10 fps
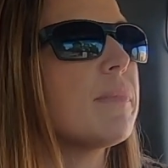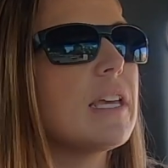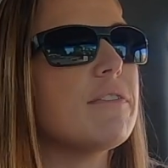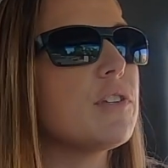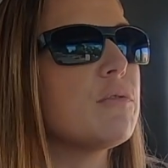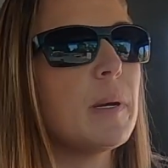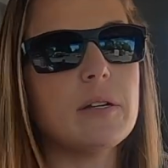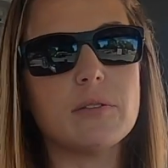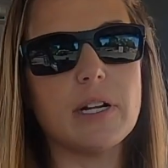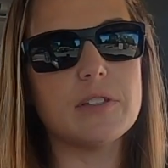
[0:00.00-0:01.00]
If you've been
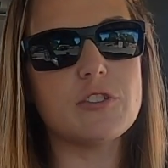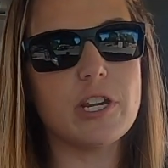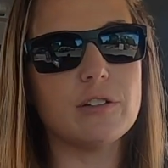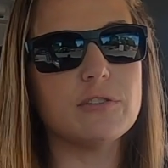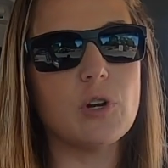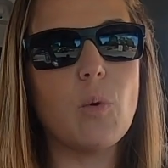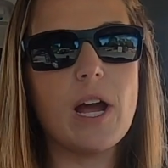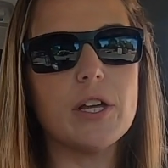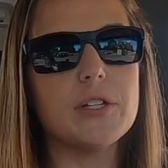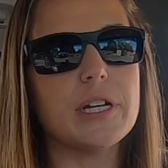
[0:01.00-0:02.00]
around the channel for a
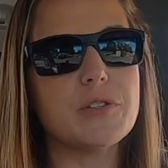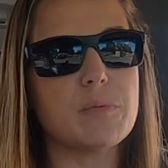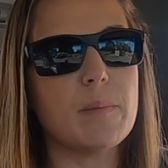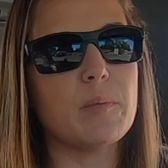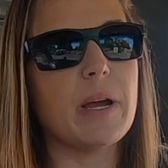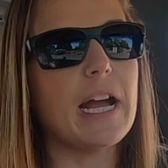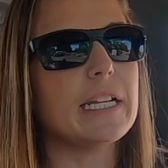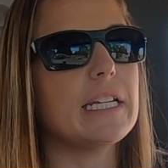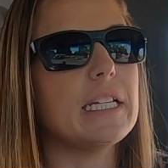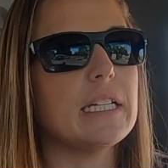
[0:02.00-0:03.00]
while, you guys remember
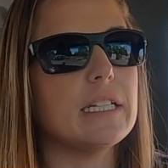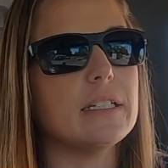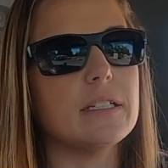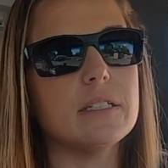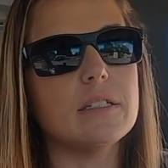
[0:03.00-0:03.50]
back in